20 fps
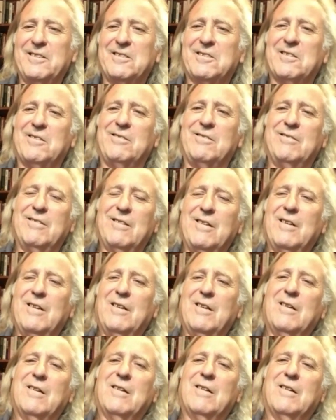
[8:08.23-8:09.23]
So
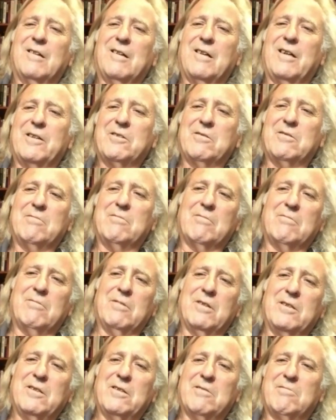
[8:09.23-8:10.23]
I'd
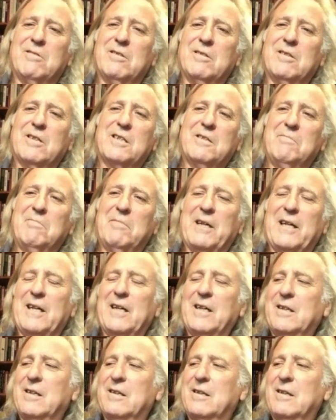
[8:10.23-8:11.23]
run to work and
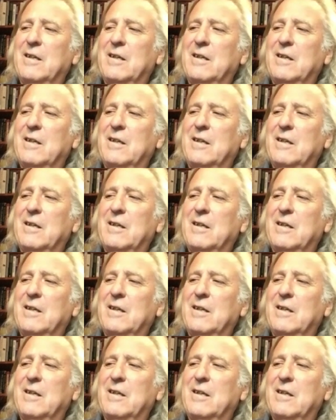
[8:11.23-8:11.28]
back.